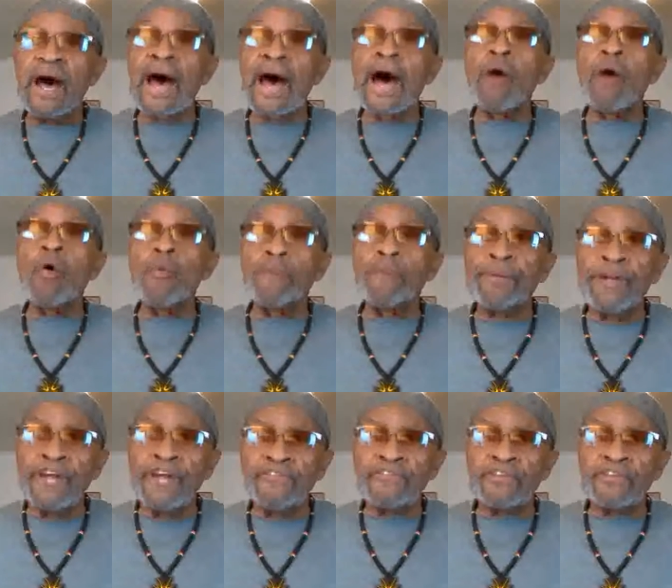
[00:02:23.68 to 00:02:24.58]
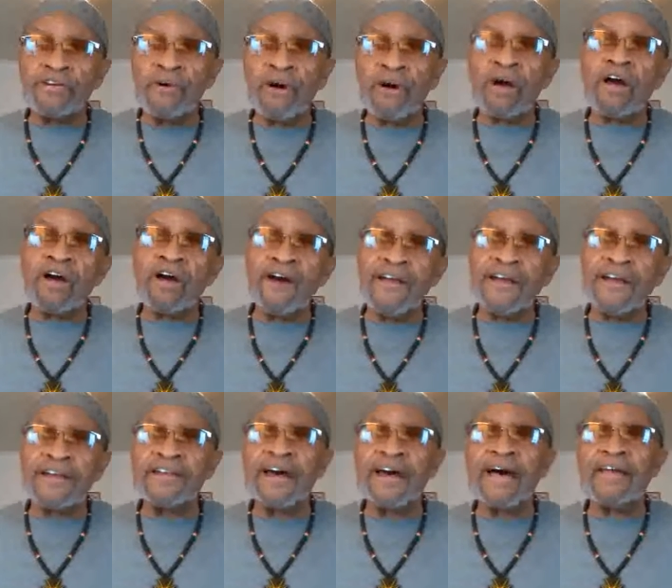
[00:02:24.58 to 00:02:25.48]
Our oppressor or
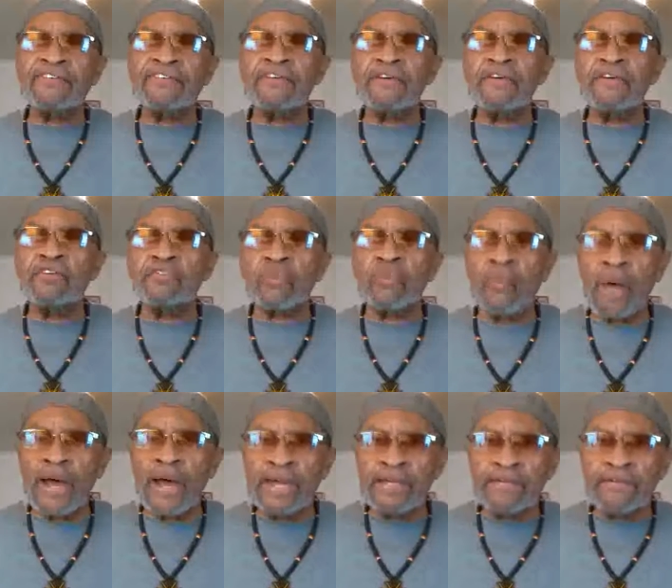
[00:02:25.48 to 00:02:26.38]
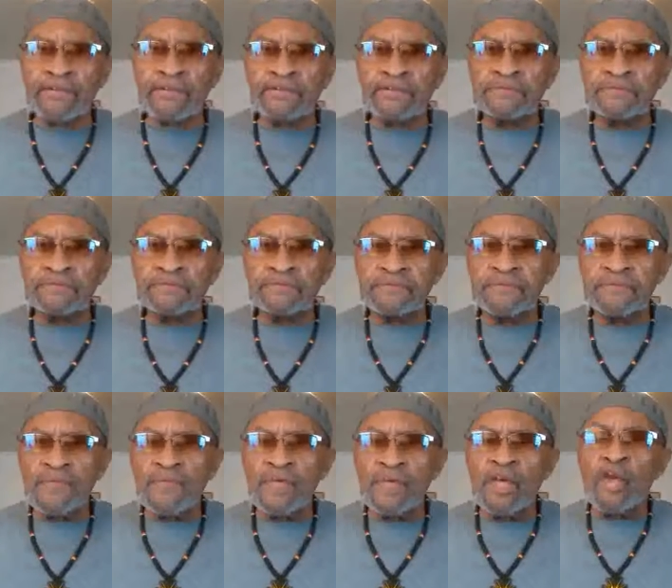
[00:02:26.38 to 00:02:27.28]
colonizer is white.
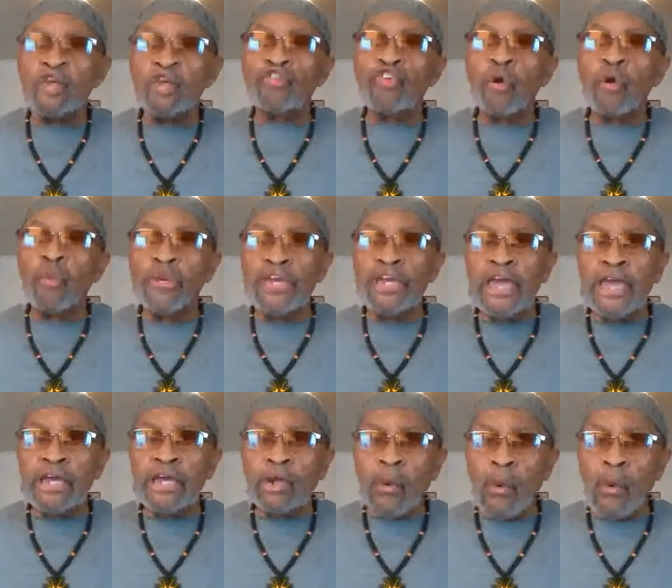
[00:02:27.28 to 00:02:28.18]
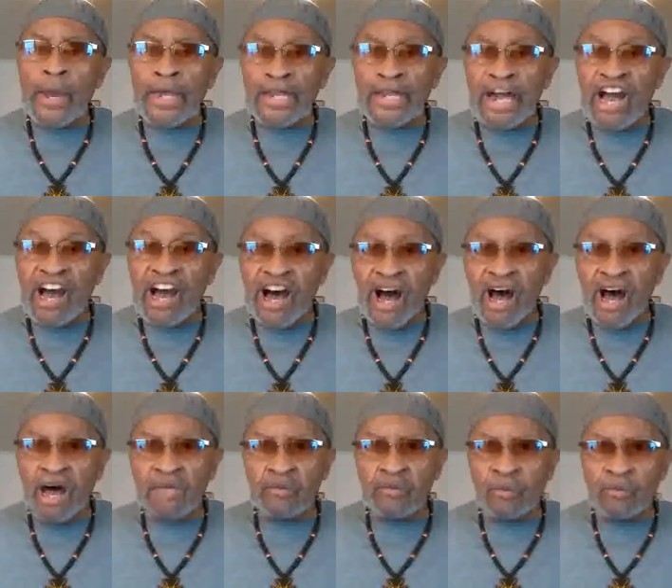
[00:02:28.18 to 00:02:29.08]
So we equate
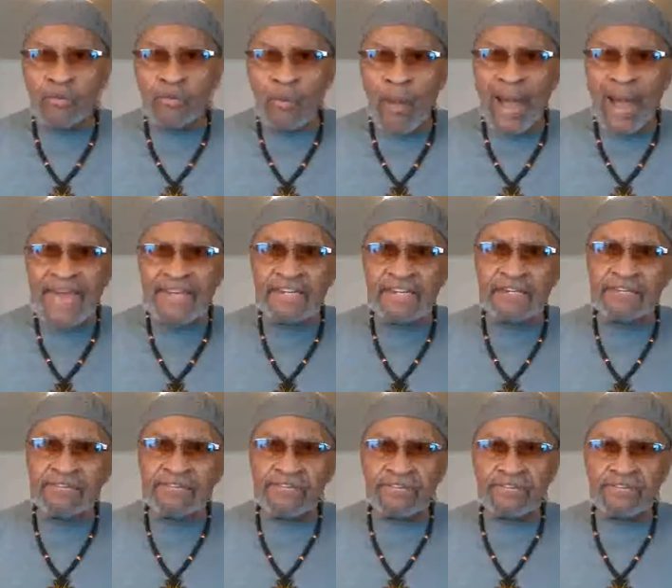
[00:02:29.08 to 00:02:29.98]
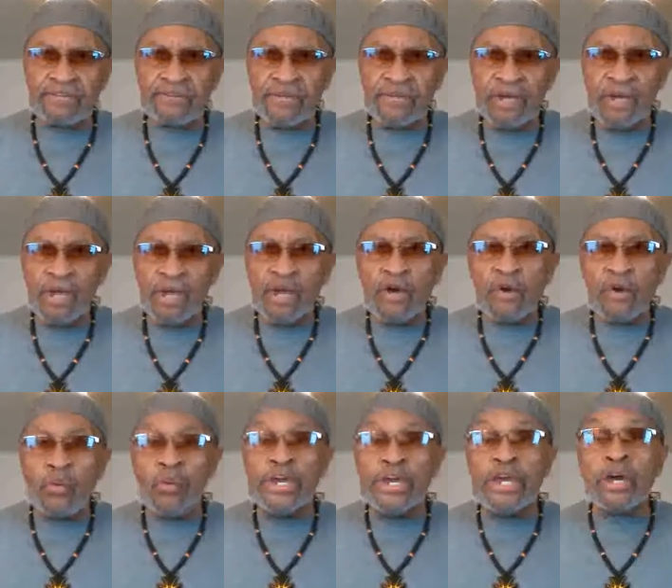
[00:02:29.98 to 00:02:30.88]
God with whiteness.
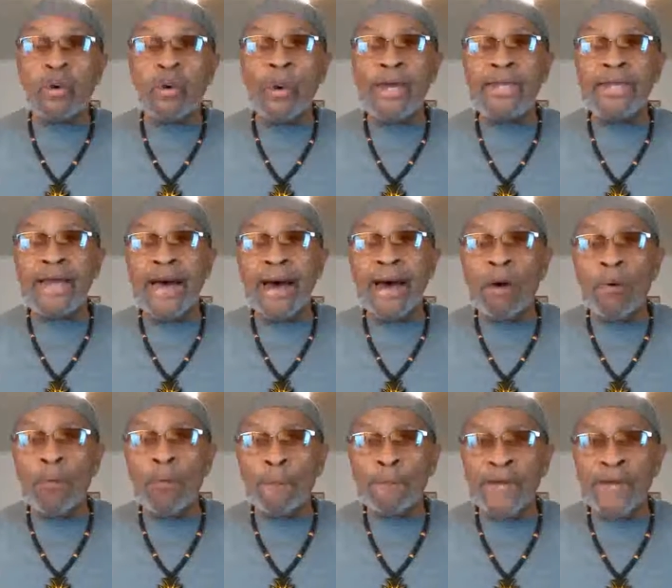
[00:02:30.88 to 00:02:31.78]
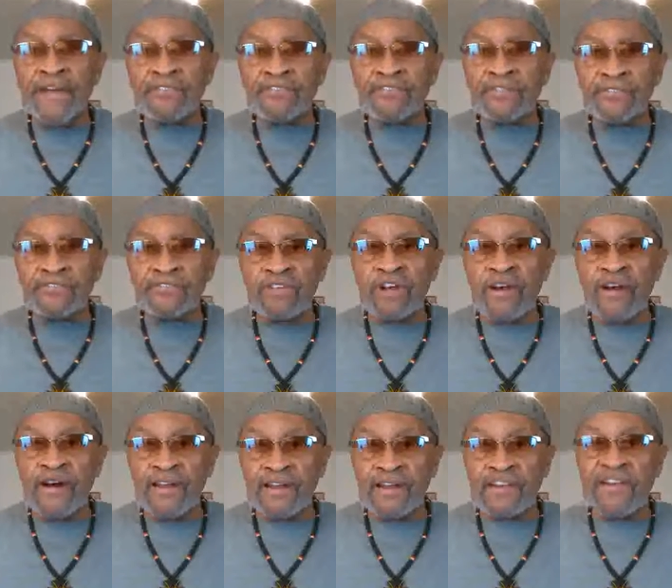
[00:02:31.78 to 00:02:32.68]
We equate our oppressors, the
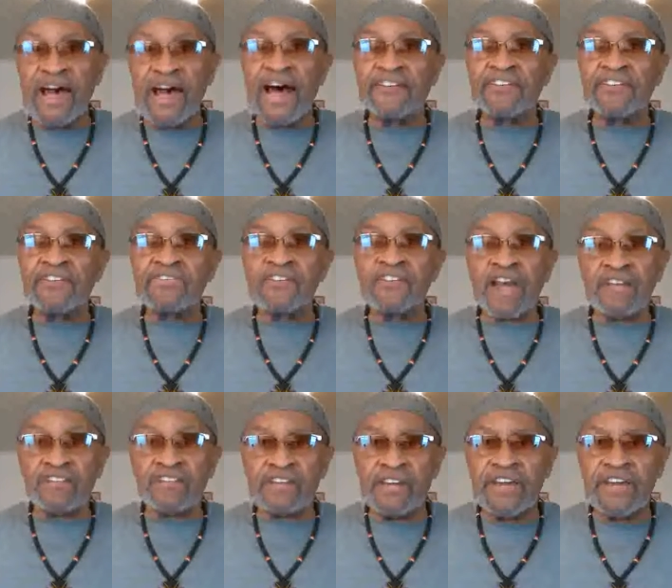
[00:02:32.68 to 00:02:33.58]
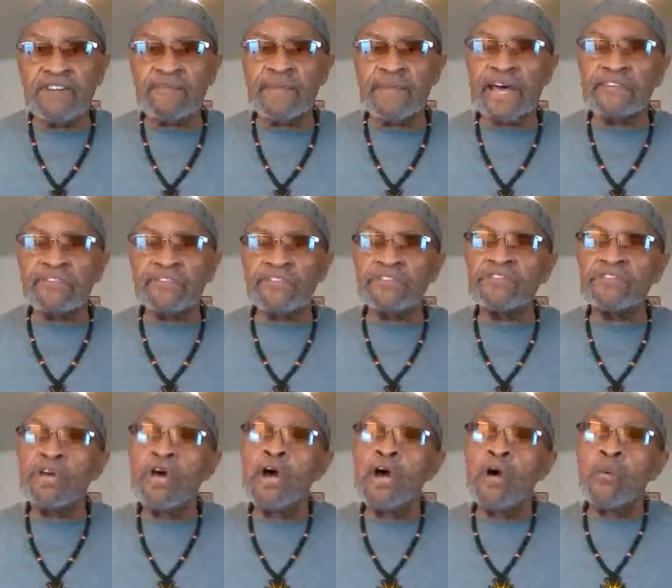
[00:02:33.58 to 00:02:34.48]
colonizers and our slave masters,
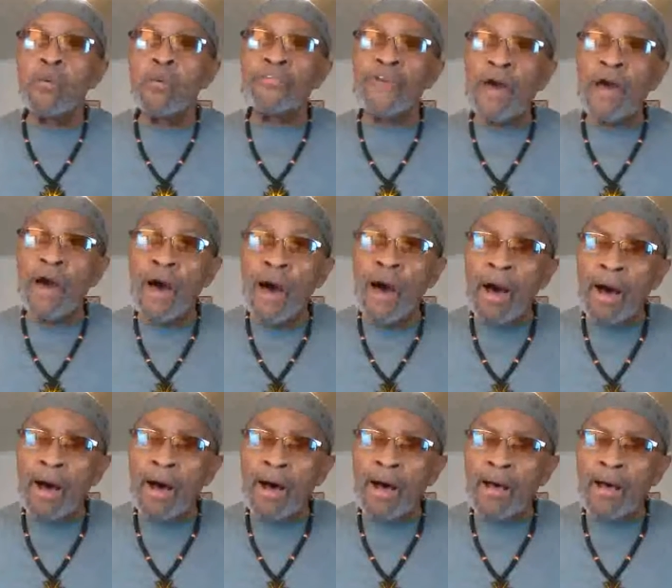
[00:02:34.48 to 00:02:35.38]
with God.